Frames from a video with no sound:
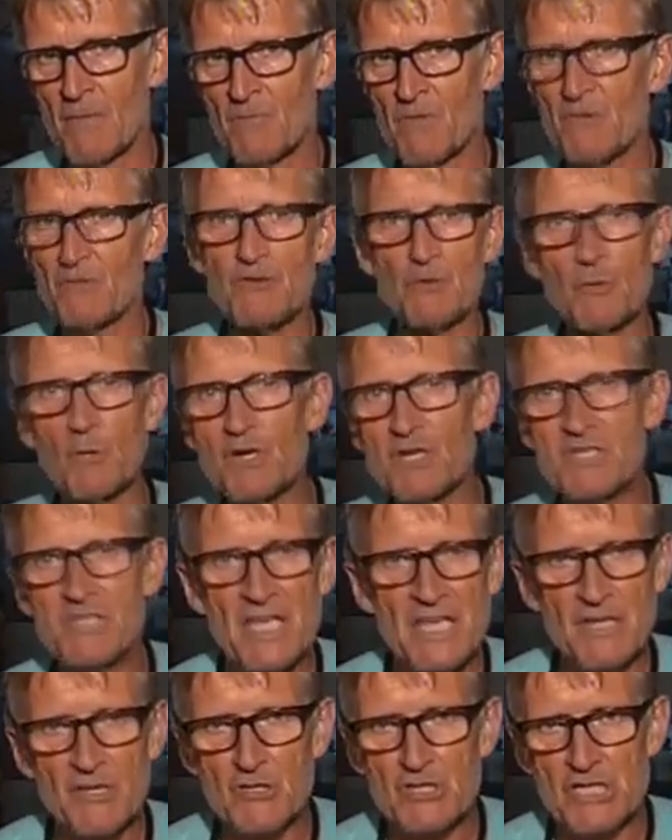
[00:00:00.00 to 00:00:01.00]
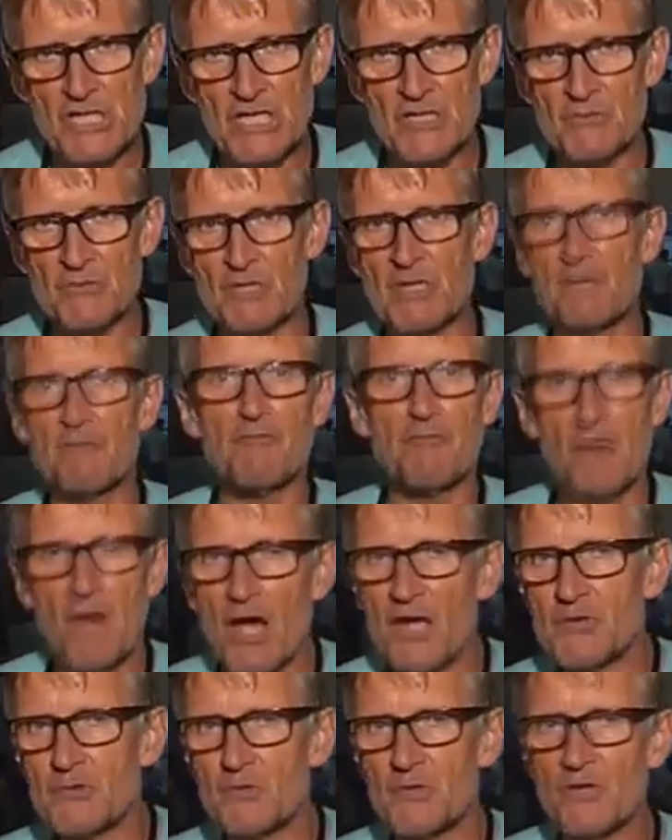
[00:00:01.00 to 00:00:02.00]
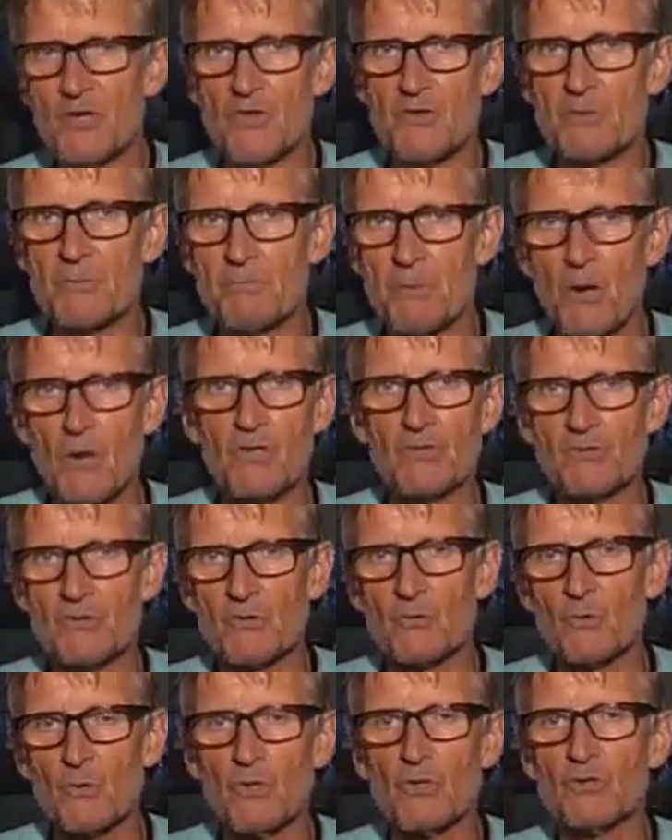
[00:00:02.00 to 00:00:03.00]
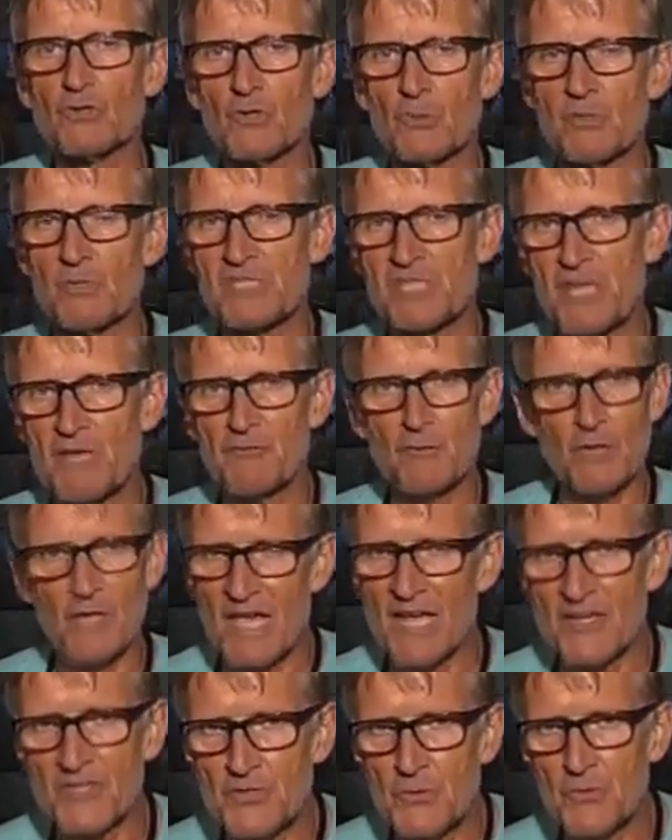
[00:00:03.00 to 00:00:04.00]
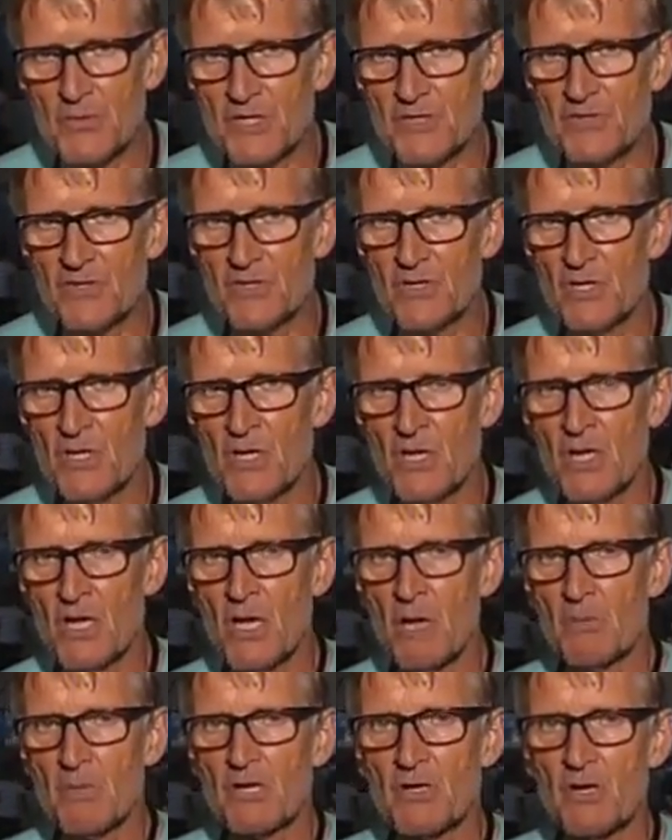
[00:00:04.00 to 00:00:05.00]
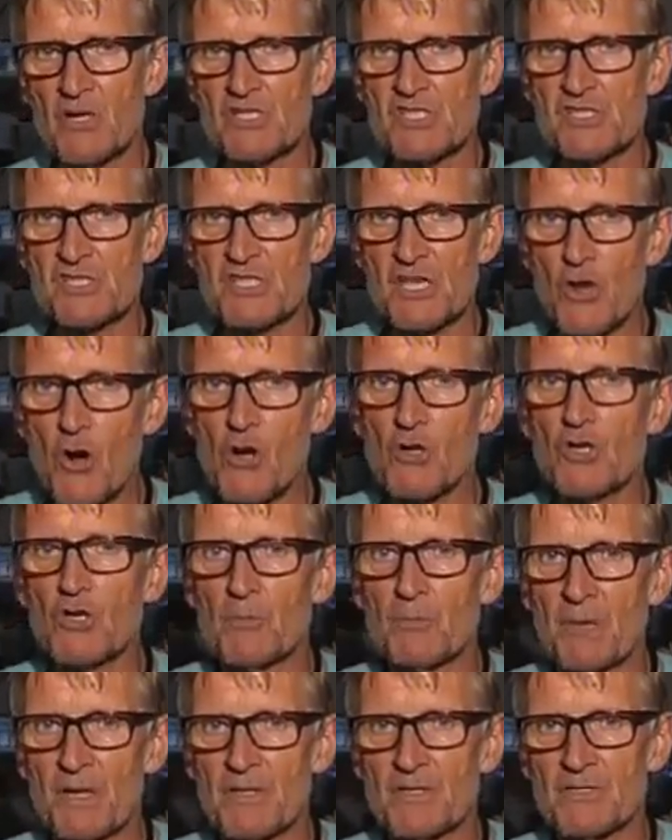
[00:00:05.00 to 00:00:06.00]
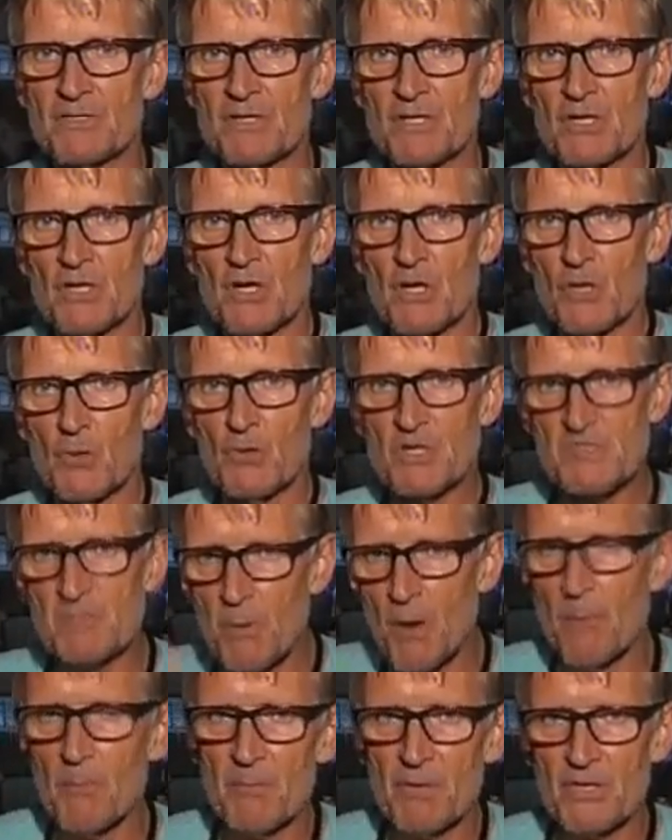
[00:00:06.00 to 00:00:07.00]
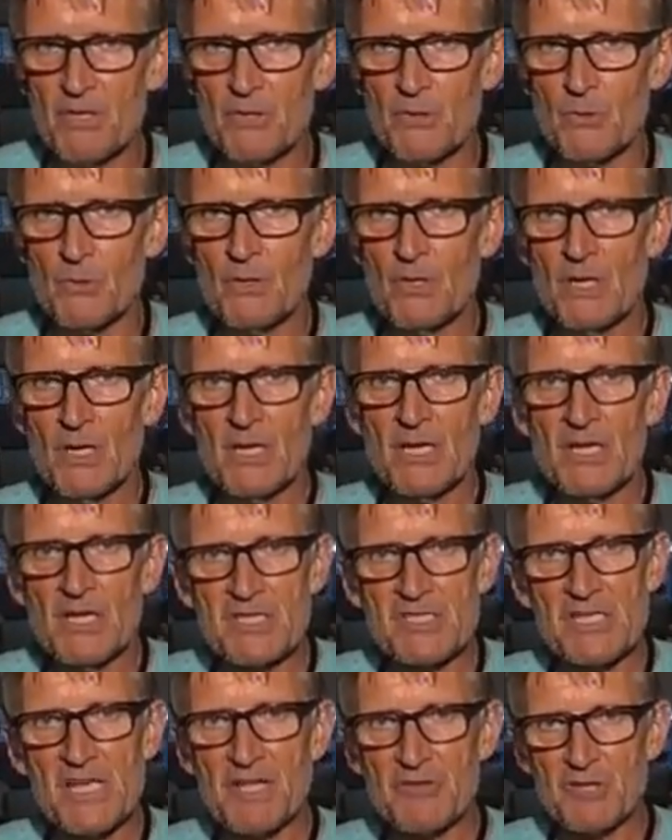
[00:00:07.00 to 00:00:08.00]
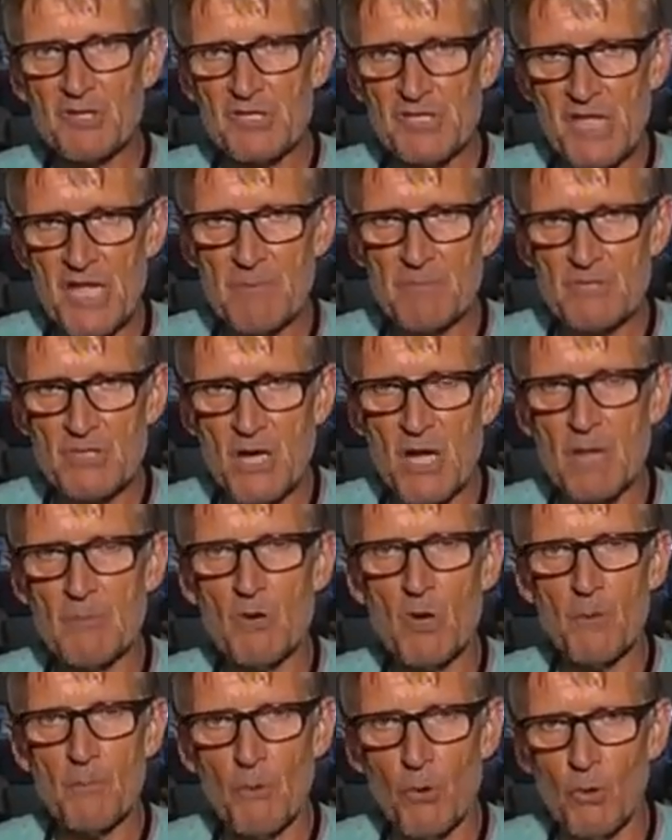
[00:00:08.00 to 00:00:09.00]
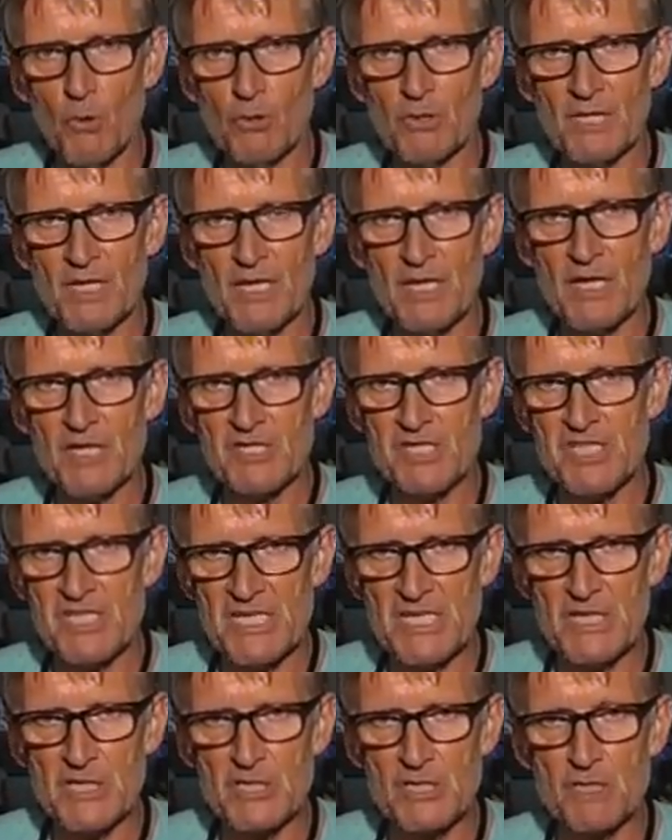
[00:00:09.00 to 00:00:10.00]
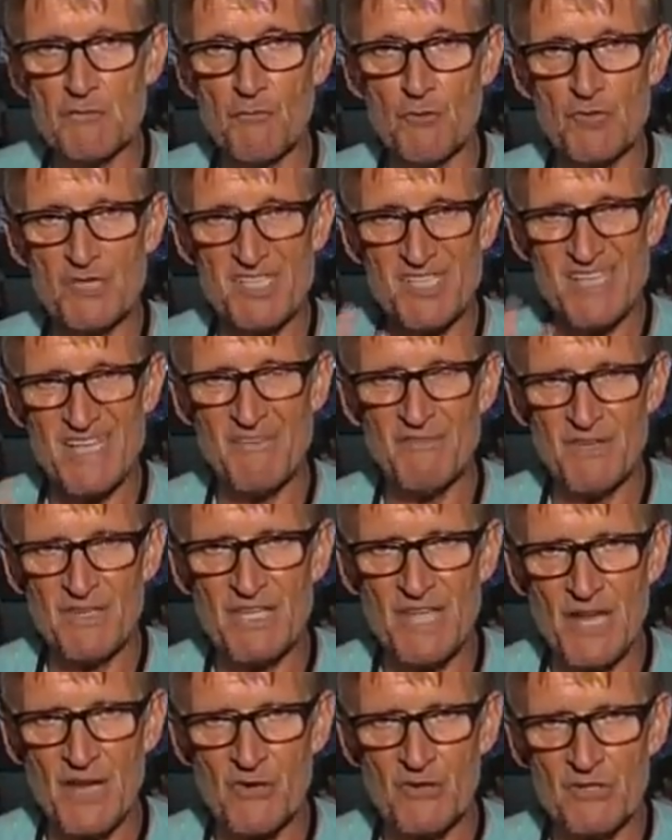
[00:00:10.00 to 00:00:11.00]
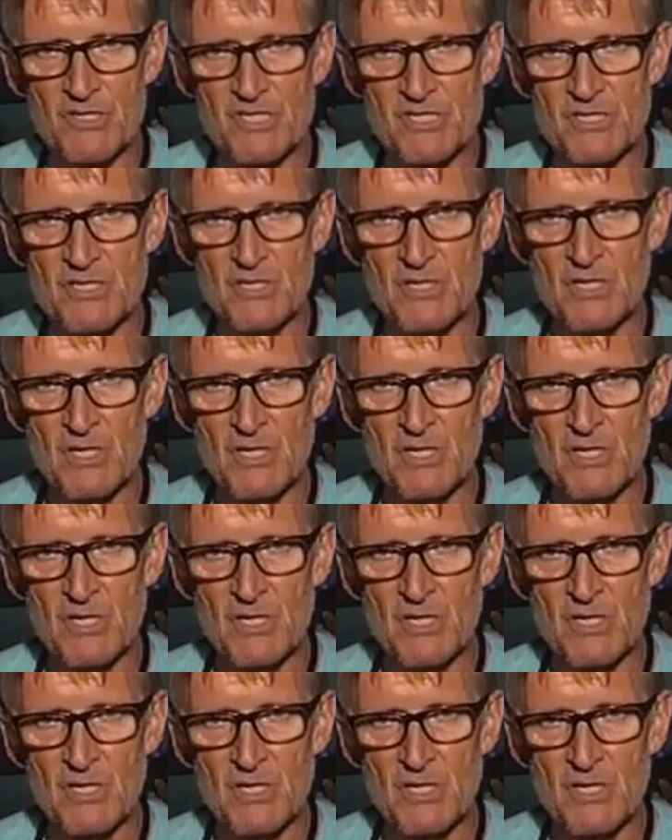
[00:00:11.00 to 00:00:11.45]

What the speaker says: If you want to take your children and fly to another part of the world to be safe, you can't do it, because the occupant who is bombing you is at the same time upholding a siege for 7 years